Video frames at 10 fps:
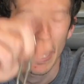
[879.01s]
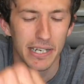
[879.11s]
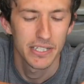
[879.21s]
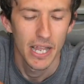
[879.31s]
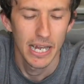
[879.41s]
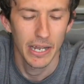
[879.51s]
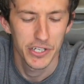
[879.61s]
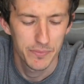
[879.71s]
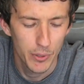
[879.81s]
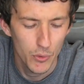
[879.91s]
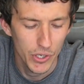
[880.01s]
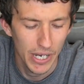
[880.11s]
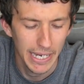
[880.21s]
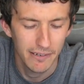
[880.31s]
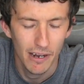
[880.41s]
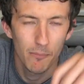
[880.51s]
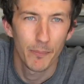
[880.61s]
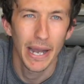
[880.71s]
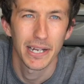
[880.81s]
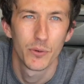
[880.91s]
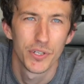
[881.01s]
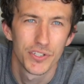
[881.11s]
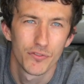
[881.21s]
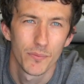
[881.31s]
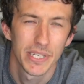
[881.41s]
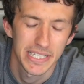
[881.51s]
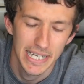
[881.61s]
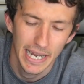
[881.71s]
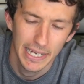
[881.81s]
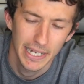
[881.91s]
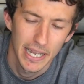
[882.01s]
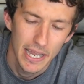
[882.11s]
and allow you to pull your anchor out backwards from the snag,